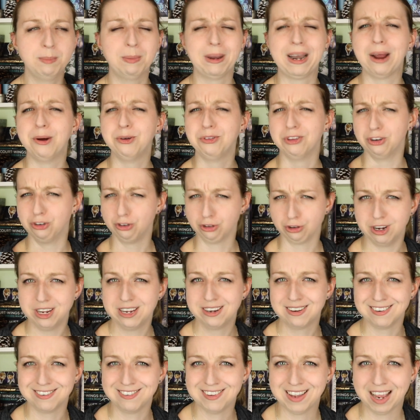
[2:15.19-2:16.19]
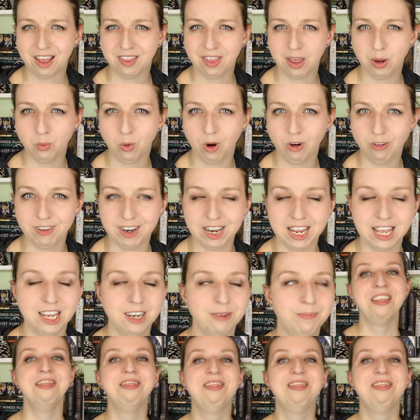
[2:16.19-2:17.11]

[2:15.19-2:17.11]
but I was intrigued to see how they wove it in.